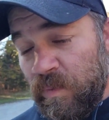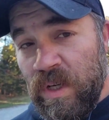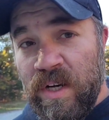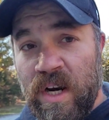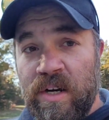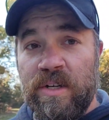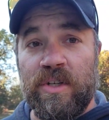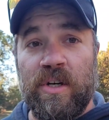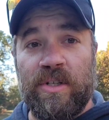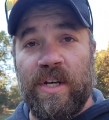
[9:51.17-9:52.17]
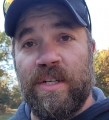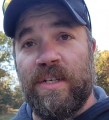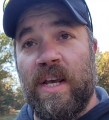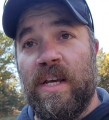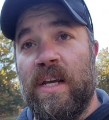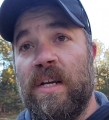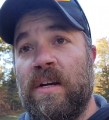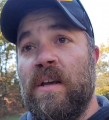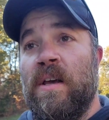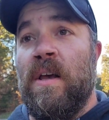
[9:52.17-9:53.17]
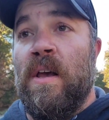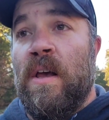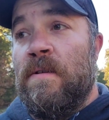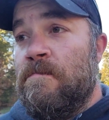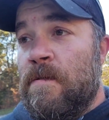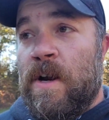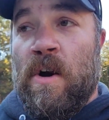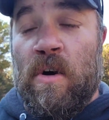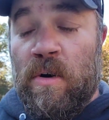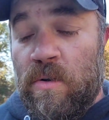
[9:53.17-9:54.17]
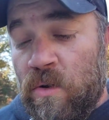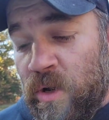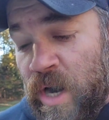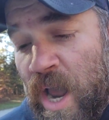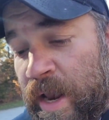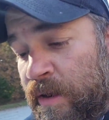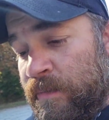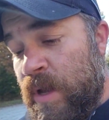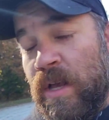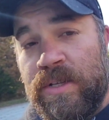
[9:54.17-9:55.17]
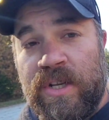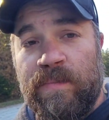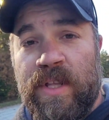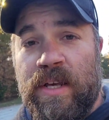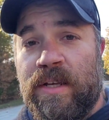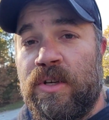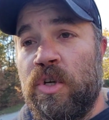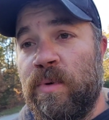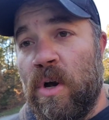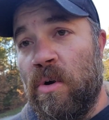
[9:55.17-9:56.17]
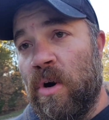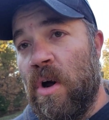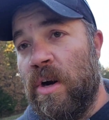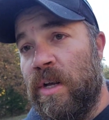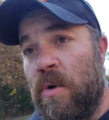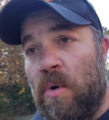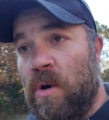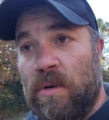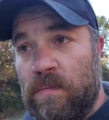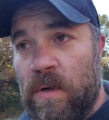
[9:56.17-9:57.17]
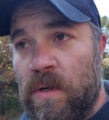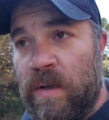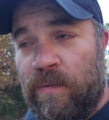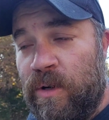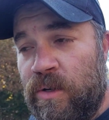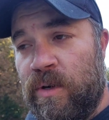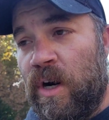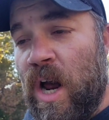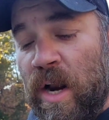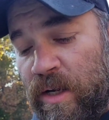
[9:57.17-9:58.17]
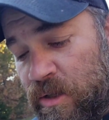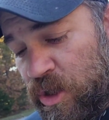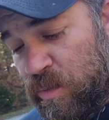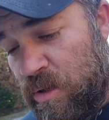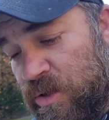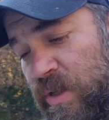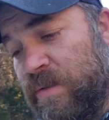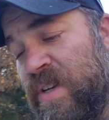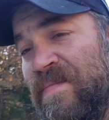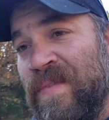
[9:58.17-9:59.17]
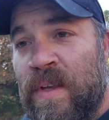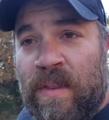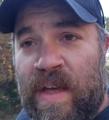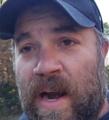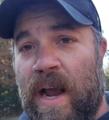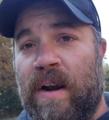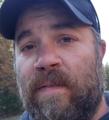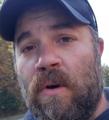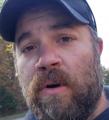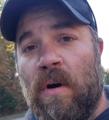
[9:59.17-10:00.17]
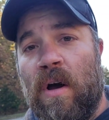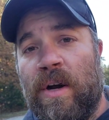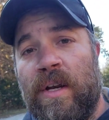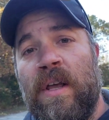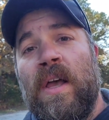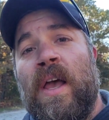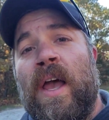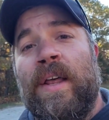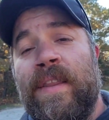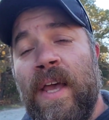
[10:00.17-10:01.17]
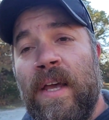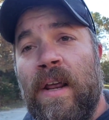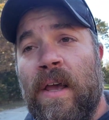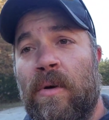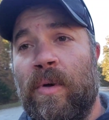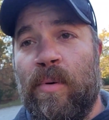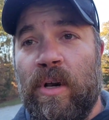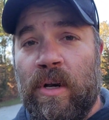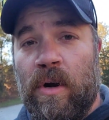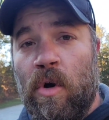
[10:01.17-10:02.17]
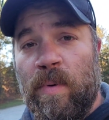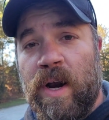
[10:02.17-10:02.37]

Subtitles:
An area search is taking an article, an item, something that has human odor on it, or if we're doing narcotics or explosives, that kind of odor on it. And then we put it in an open